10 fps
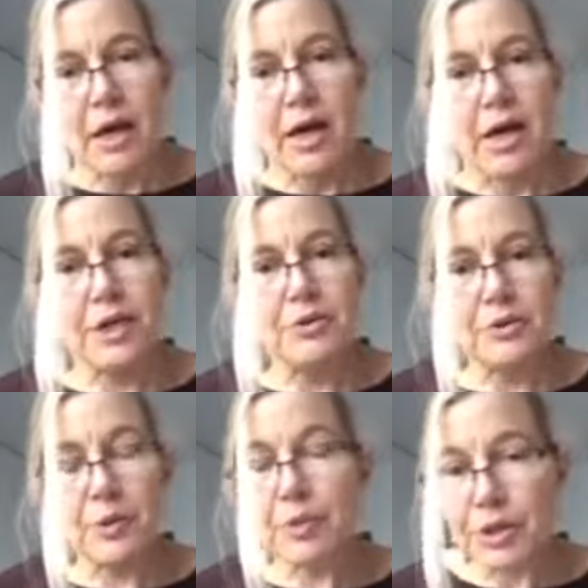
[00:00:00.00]
Are you
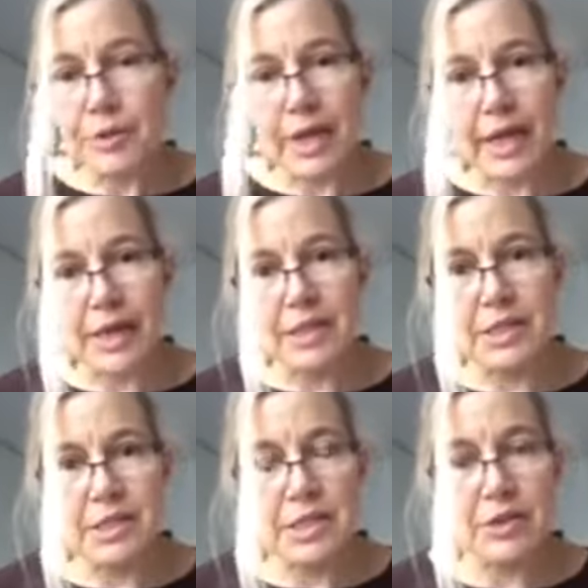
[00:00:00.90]
doing what you can
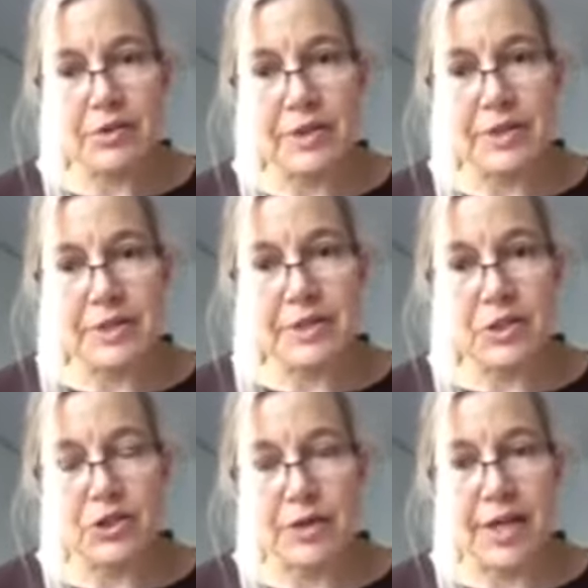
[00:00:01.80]
to decrease the
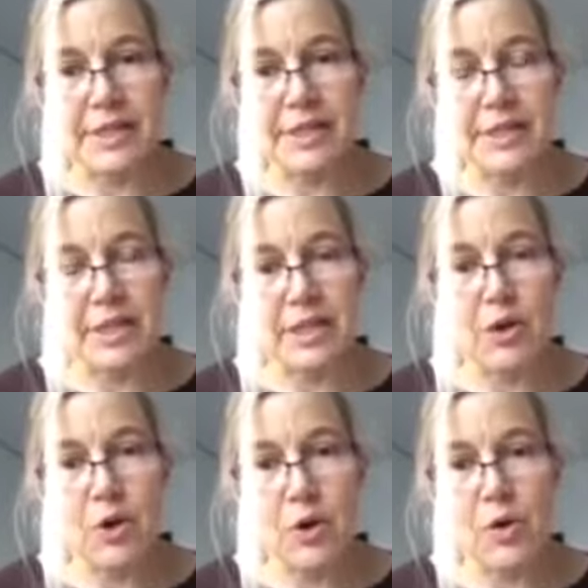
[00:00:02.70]
stress in
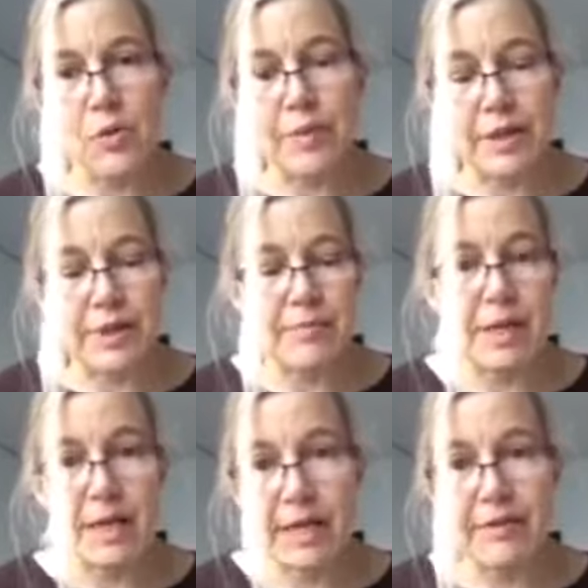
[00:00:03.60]
the home and in
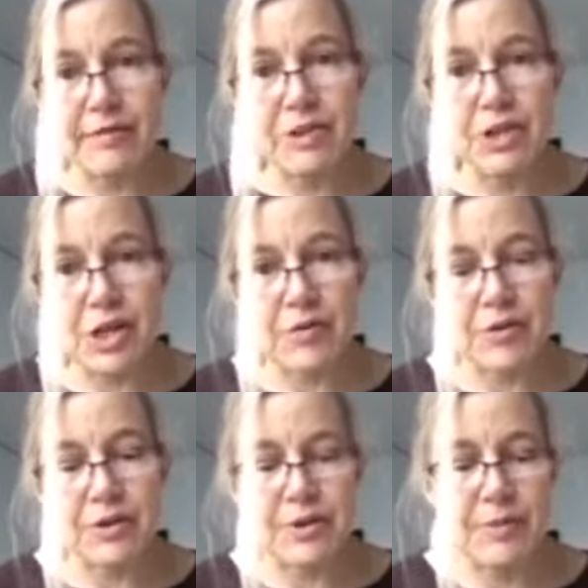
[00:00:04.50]
my life in
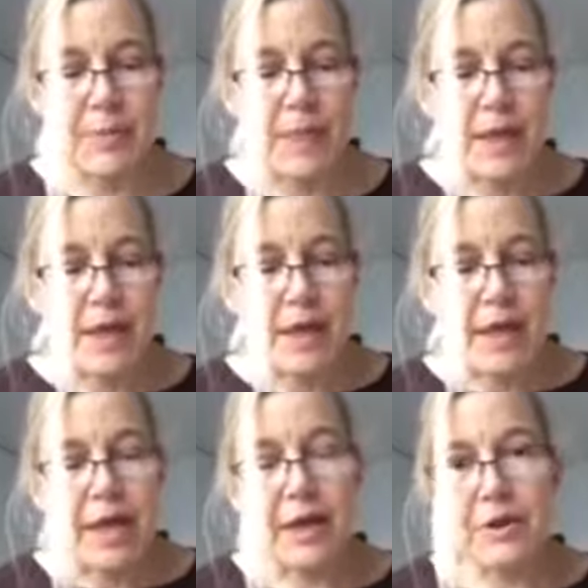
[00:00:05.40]
general?
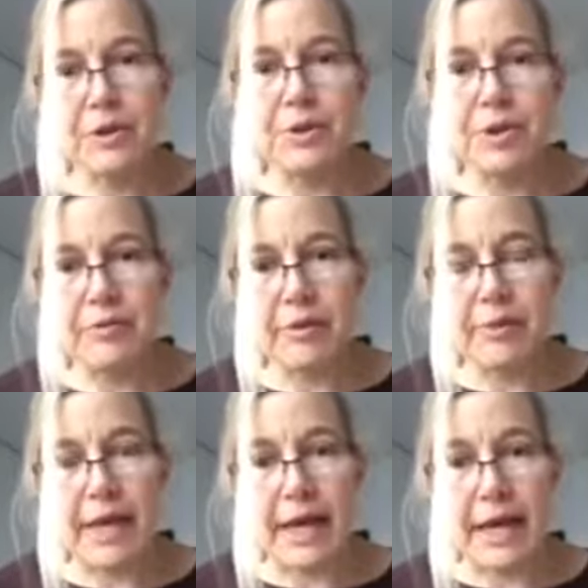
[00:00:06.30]
And are you giving
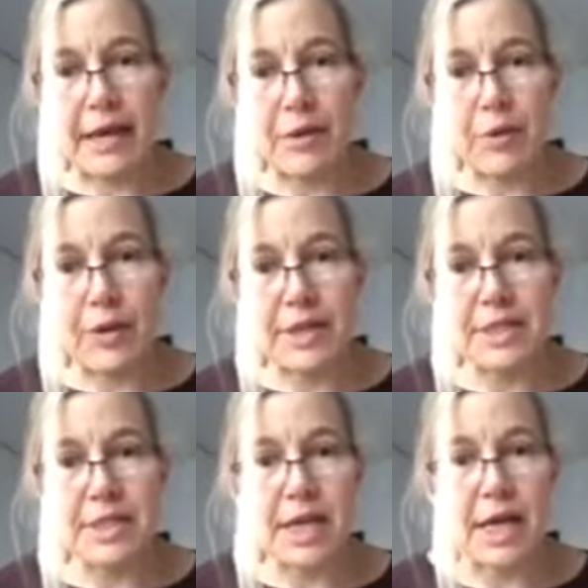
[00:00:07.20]
me
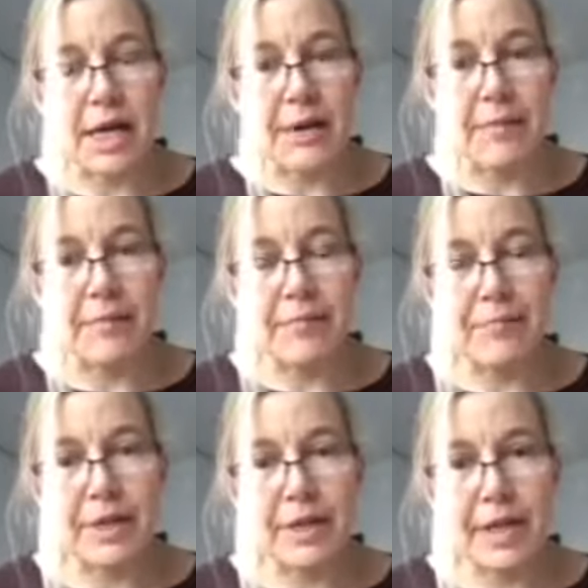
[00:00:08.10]
adequate,
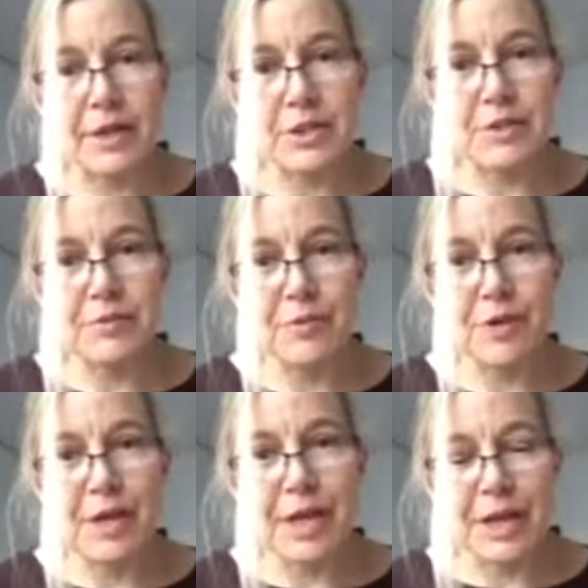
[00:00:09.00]
but not
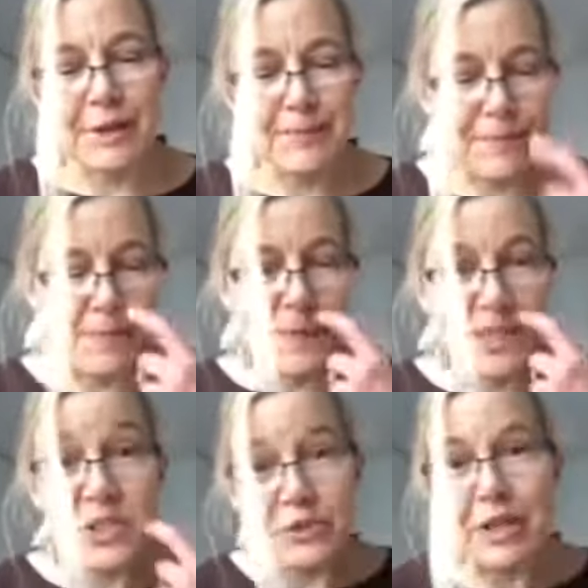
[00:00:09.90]

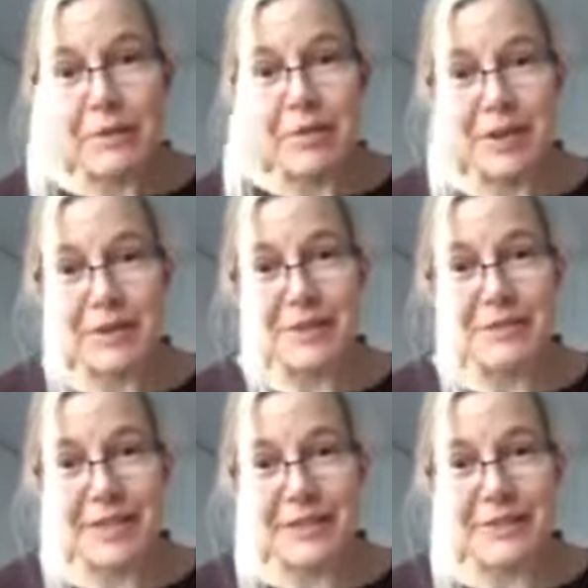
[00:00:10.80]
extreme amounts of
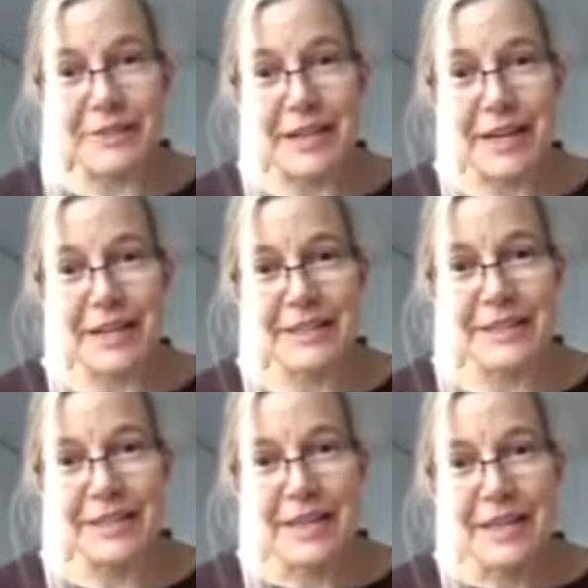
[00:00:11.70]
exercise?